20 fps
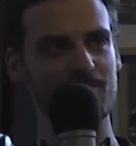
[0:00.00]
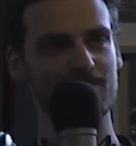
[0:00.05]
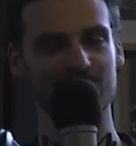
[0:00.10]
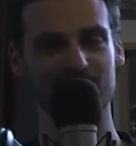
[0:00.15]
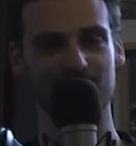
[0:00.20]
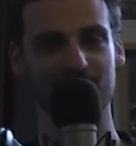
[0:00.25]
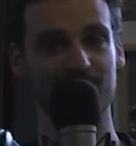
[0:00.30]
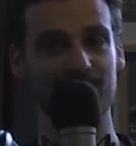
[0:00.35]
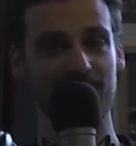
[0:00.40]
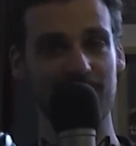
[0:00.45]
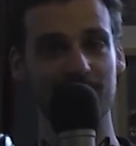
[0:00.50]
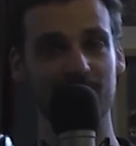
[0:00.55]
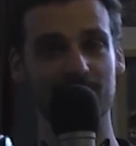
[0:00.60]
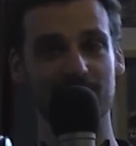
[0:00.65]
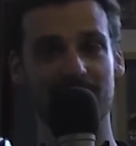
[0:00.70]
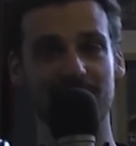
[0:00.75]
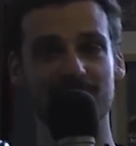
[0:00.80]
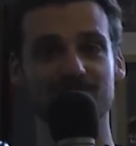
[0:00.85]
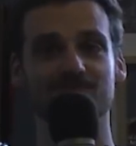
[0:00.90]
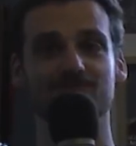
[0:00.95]
that have happened
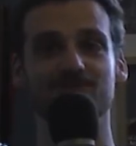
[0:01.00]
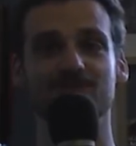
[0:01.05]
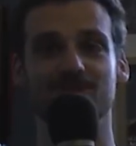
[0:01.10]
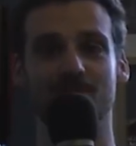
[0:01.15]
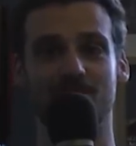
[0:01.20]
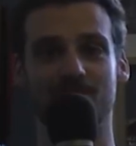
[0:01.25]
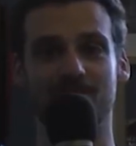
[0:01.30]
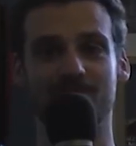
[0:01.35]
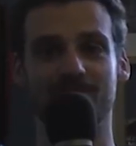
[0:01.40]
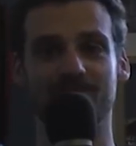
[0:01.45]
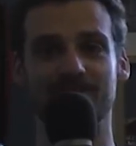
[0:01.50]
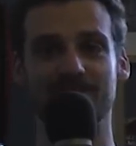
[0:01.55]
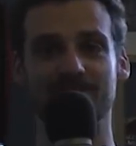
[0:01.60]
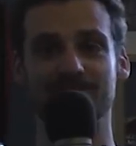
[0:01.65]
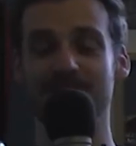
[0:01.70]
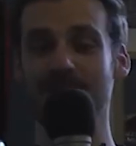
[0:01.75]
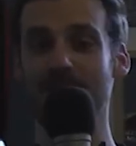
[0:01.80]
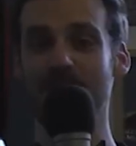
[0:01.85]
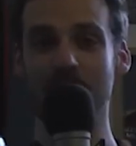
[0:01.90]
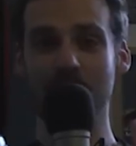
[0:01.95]
as a result of this.
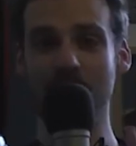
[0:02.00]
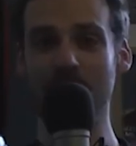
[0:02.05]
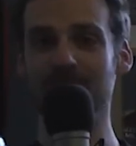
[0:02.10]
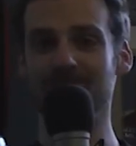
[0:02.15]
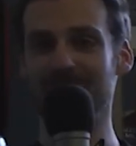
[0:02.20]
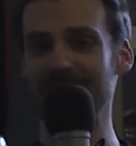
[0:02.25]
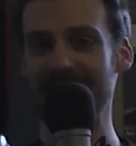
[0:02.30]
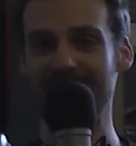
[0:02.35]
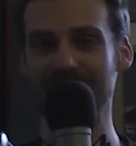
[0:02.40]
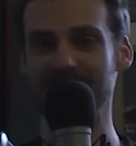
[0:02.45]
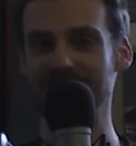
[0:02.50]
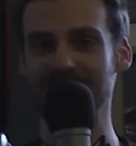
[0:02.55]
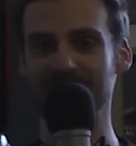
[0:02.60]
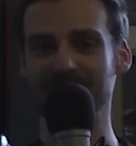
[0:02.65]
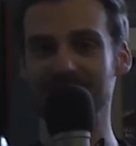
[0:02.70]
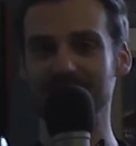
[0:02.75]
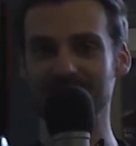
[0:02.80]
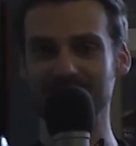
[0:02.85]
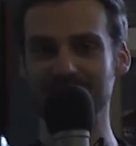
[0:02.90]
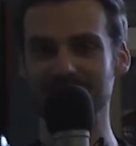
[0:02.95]
One we haven't even
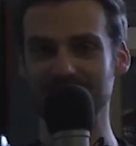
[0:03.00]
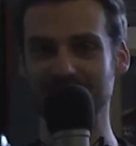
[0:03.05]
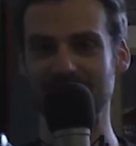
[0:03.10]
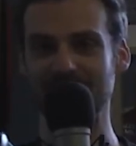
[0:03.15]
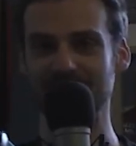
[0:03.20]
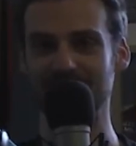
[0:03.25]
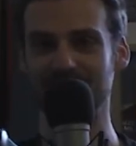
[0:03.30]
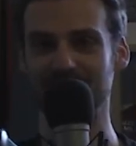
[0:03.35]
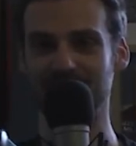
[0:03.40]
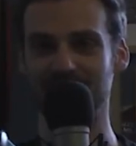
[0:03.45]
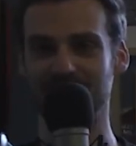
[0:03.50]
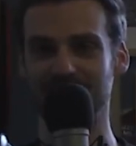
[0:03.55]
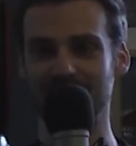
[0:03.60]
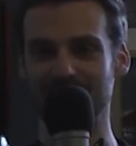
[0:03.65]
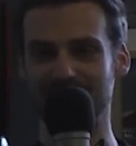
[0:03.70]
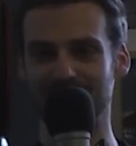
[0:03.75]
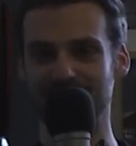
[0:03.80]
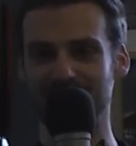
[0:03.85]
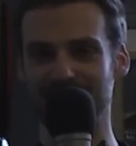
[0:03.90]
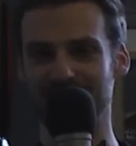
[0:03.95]
talked about because we're
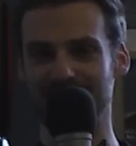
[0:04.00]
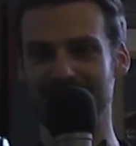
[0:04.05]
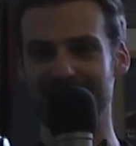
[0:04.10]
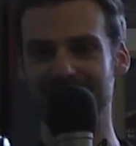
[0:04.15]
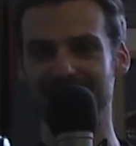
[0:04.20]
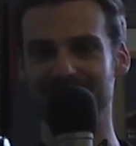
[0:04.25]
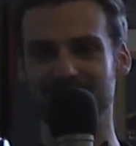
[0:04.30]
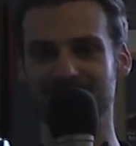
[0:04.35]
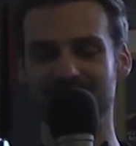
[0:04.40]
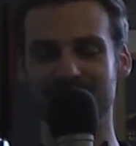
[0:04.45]
too scared to.